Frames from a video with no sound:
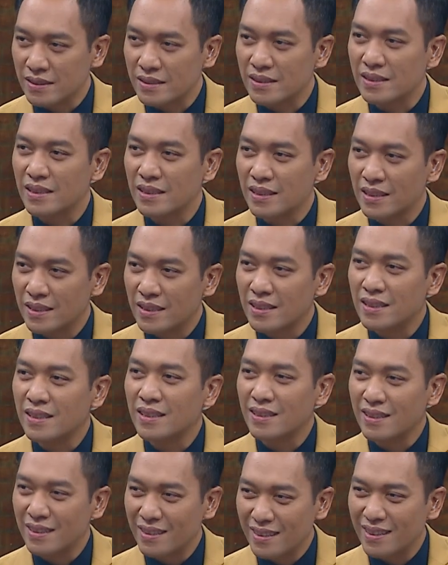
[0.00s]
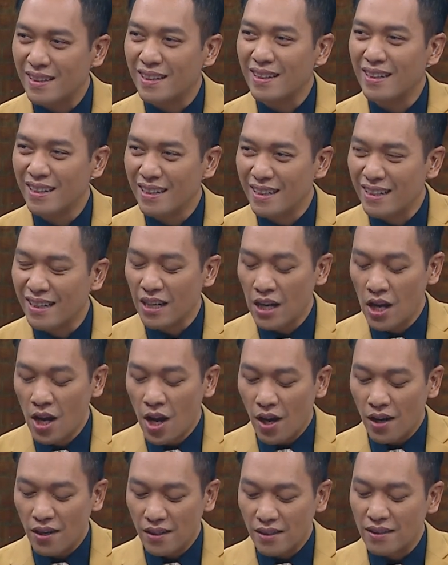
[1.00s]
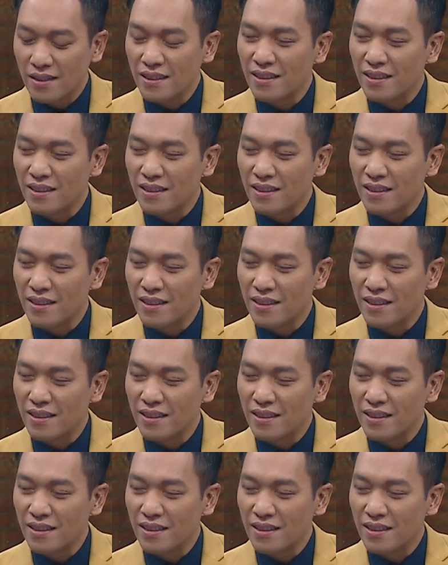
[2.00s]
easily convinced. Those are